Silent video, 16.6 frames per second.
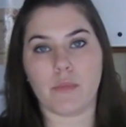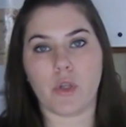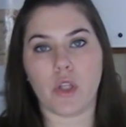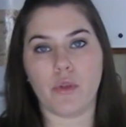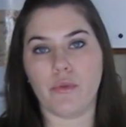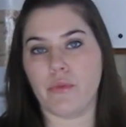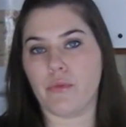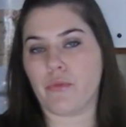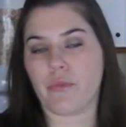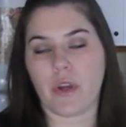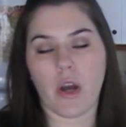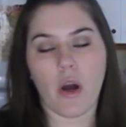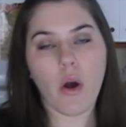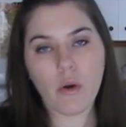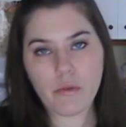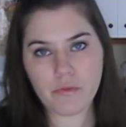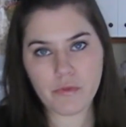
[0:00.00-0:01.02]
gluten-free
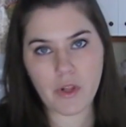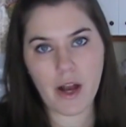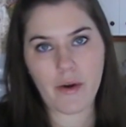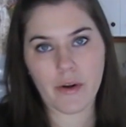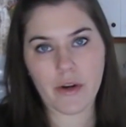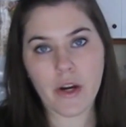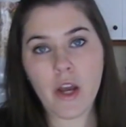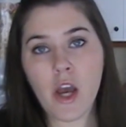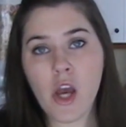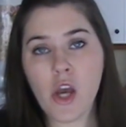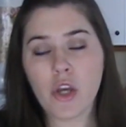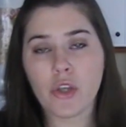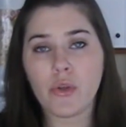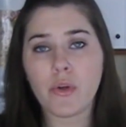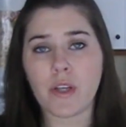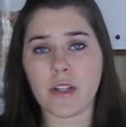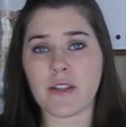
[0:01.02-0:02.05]
oat flour,
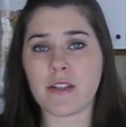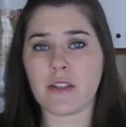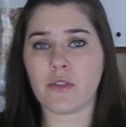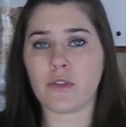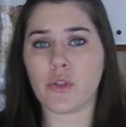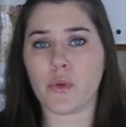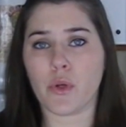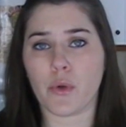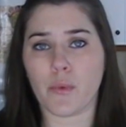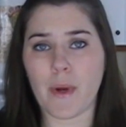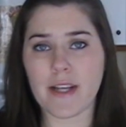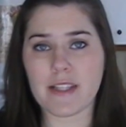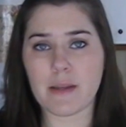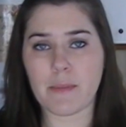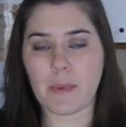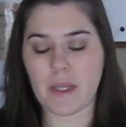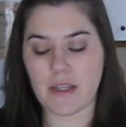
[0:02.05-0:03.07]
you can still do her
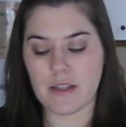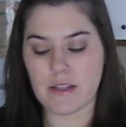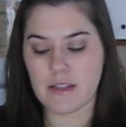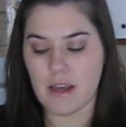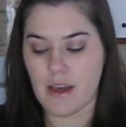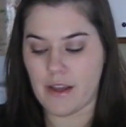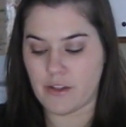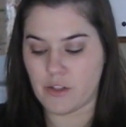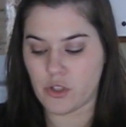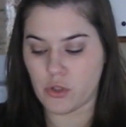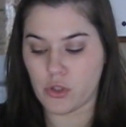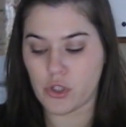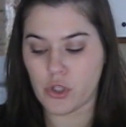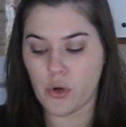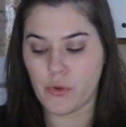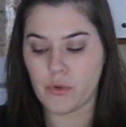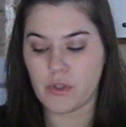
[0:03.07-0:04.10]
recipes and she'll
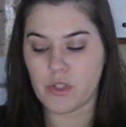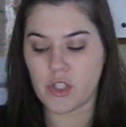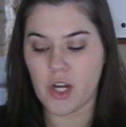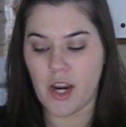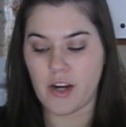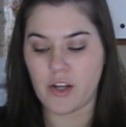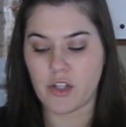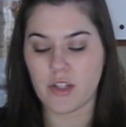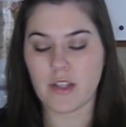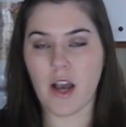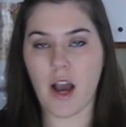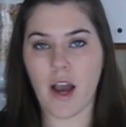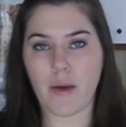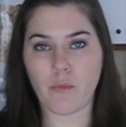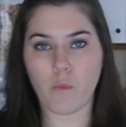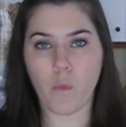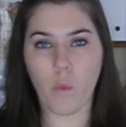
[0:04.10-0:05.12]
show you the changes.
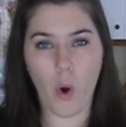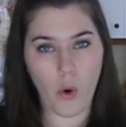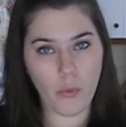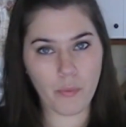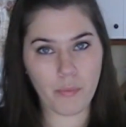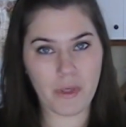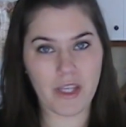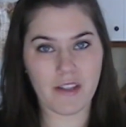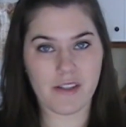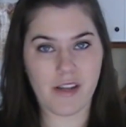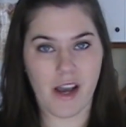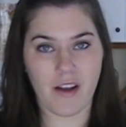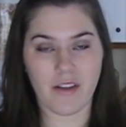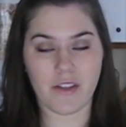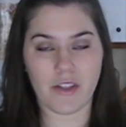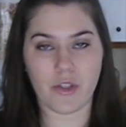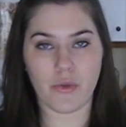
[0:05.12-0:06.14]
I won't be
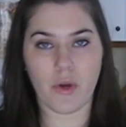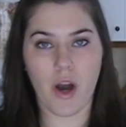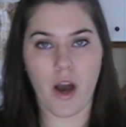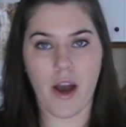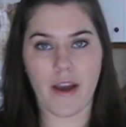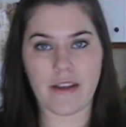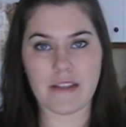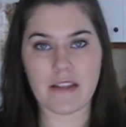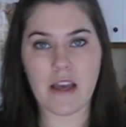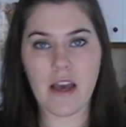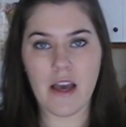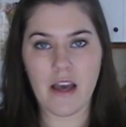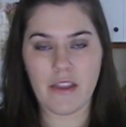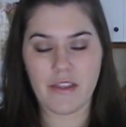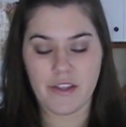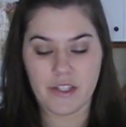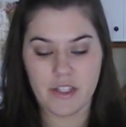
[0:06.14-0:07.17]
telling you guys
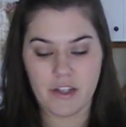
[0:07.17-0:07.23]
the